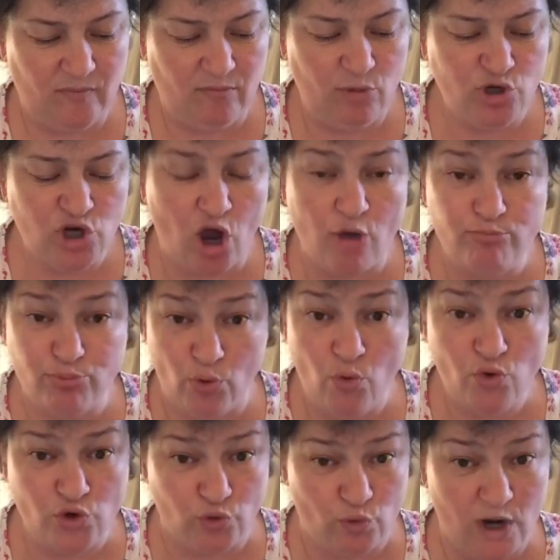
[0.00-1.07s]
But I
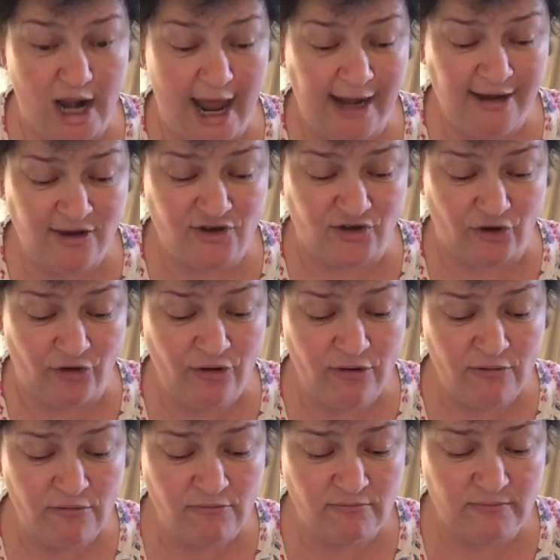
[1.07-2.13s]
brought you a lantern,
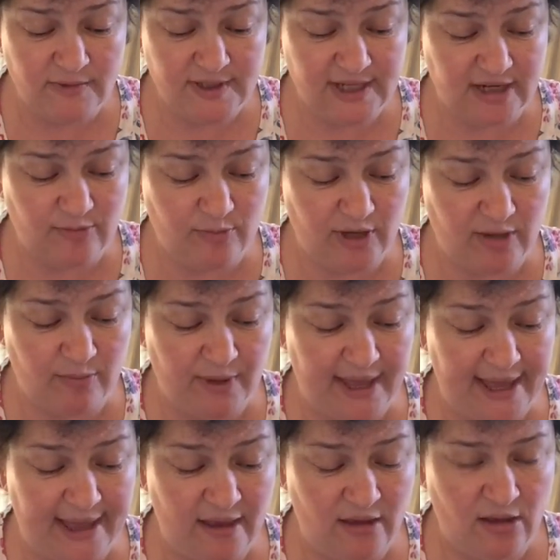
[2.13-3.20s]
said Big
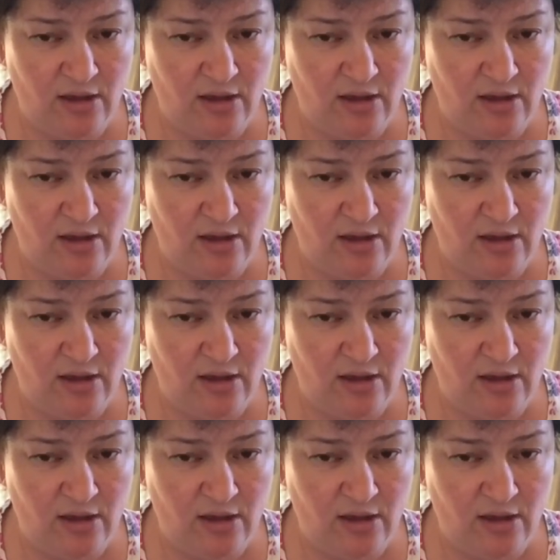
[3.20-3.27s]
Bear.